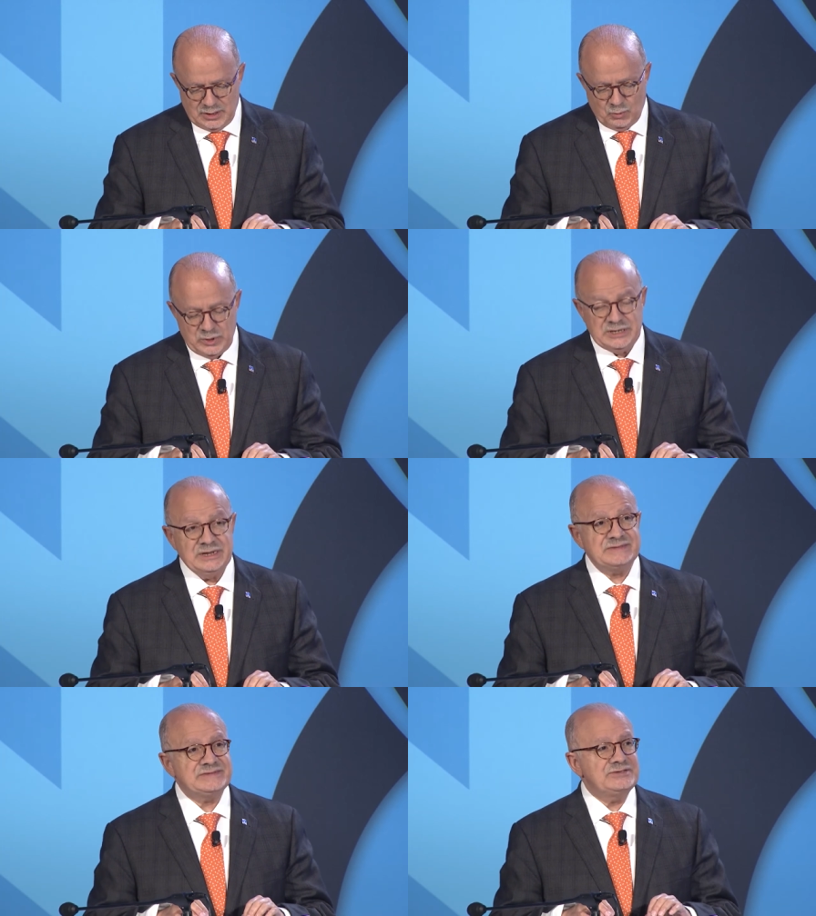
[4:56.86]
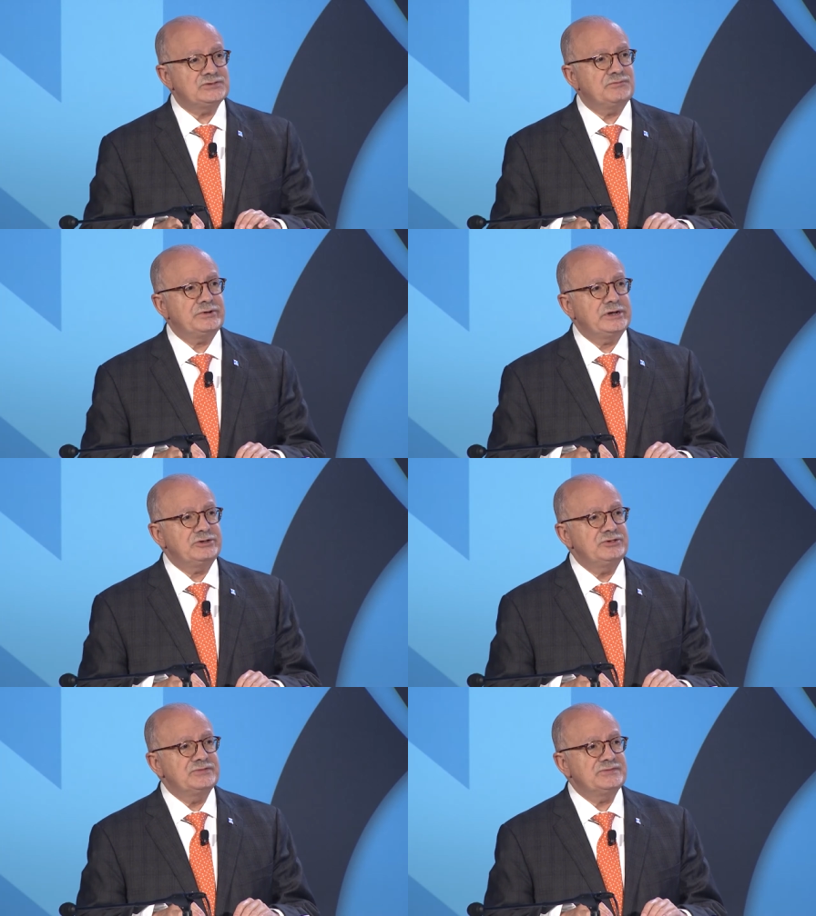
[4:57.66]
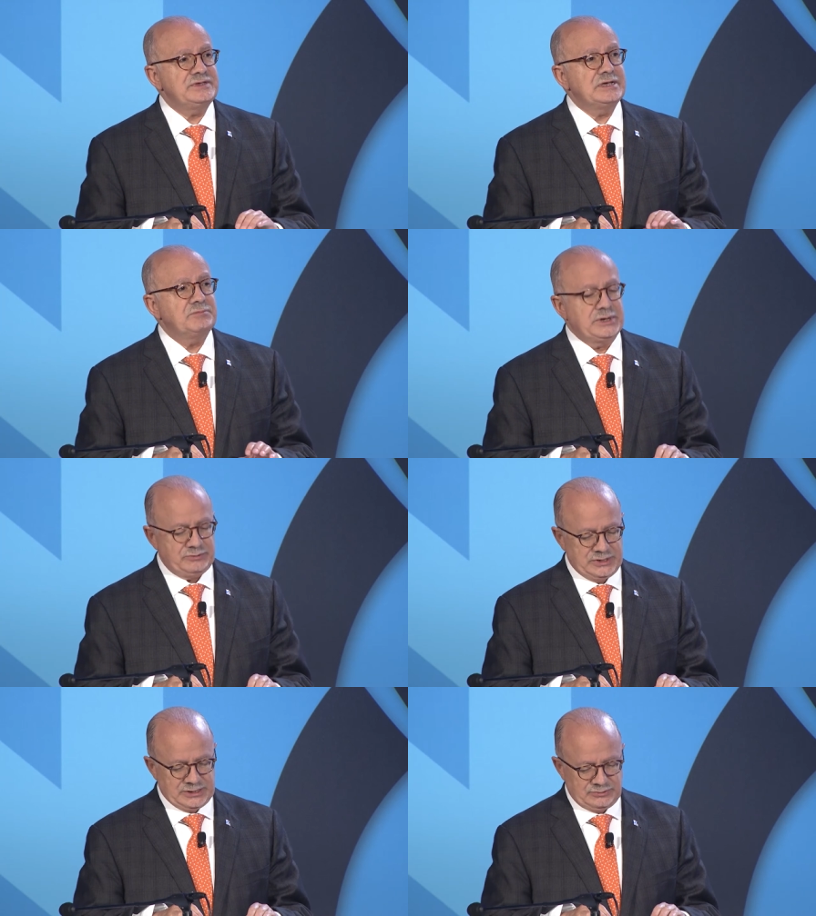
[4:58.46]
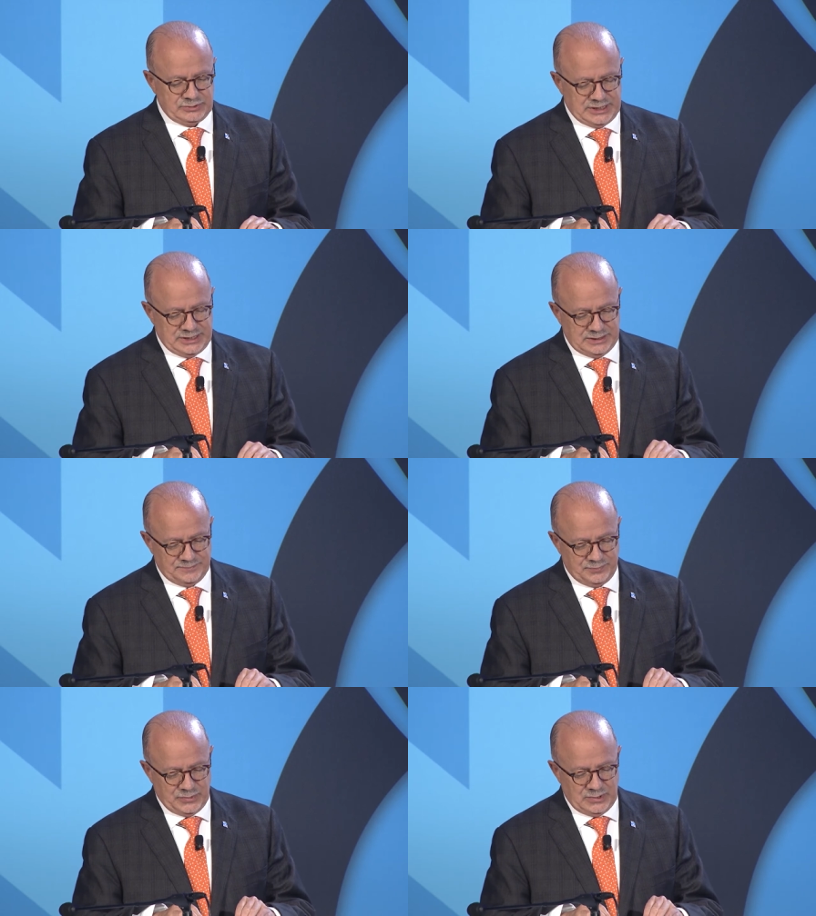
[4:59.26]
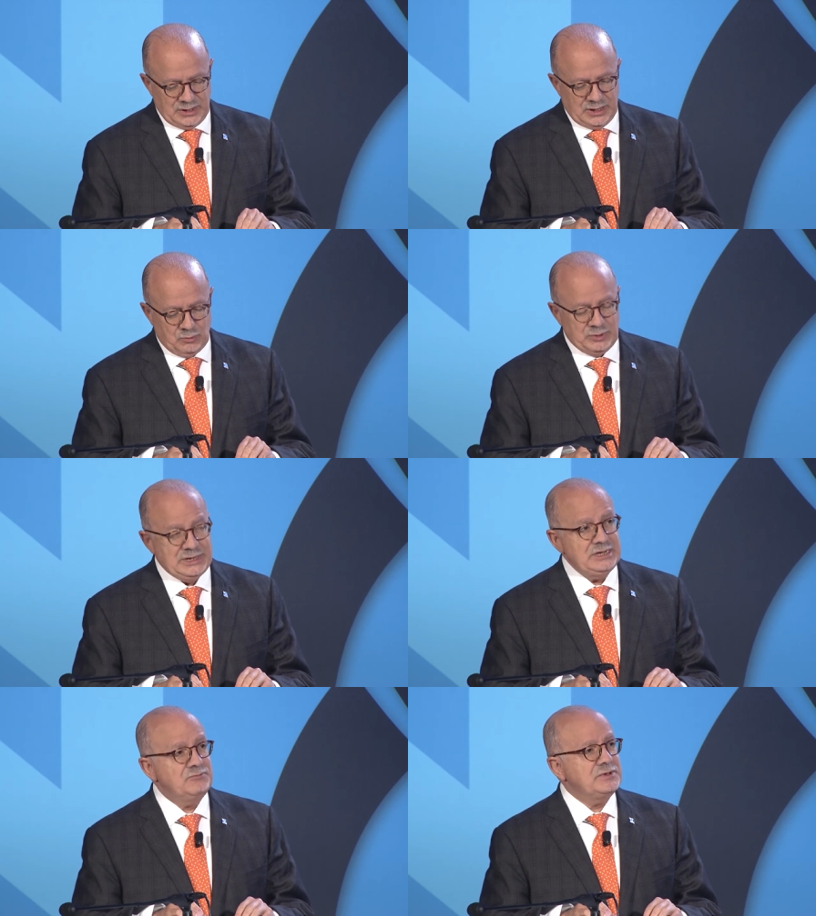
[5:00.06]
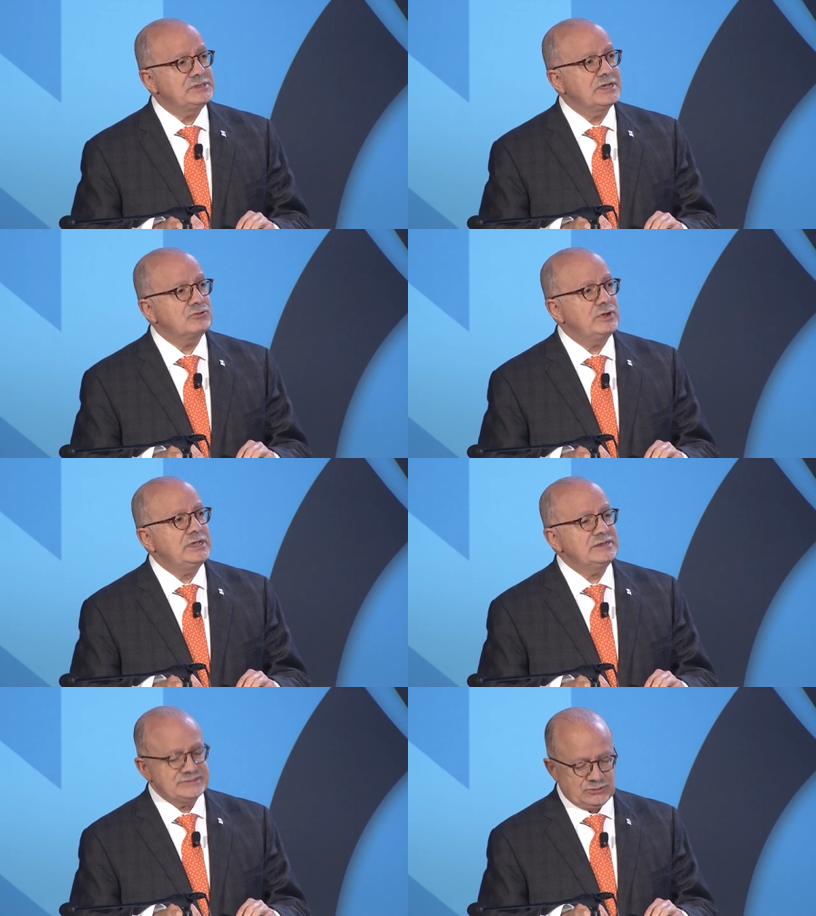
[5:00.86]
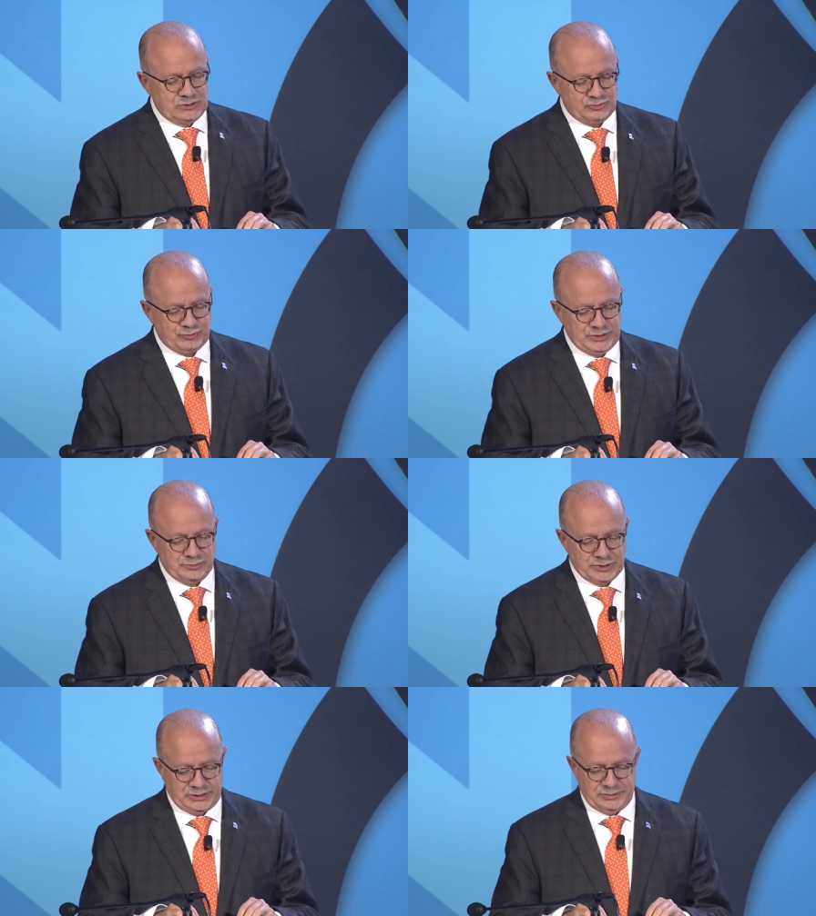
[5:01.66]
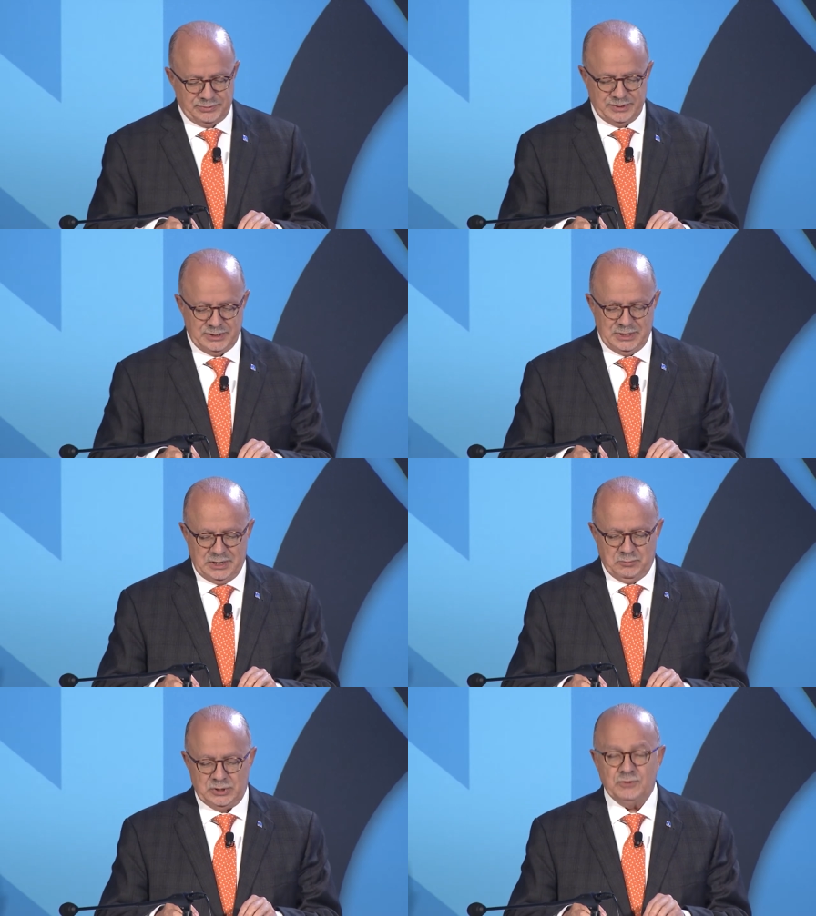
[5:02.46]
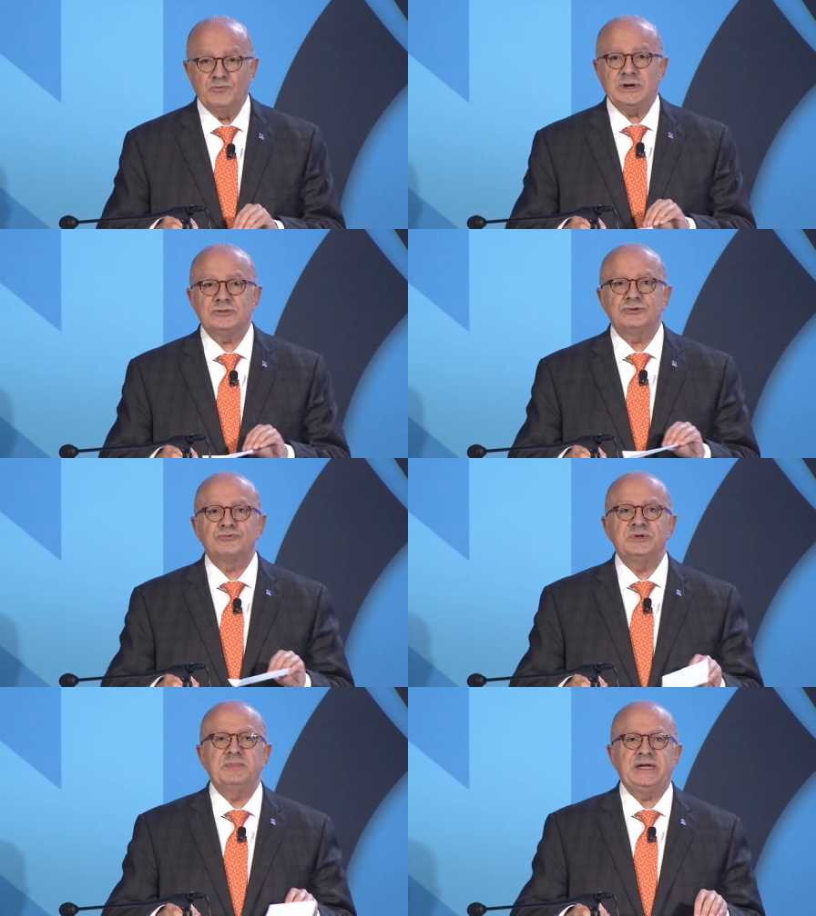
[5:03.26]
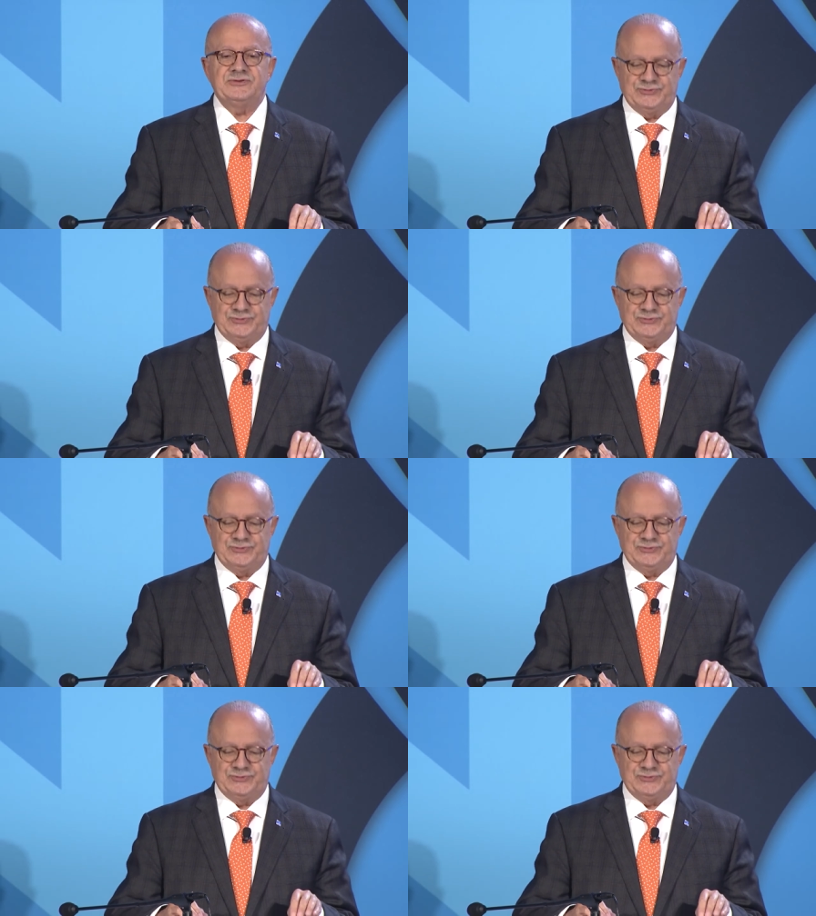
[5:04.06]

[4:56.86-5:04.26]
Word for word: We need a sense of urgency in America today. We live in the greatest country on earth, but if we are to remain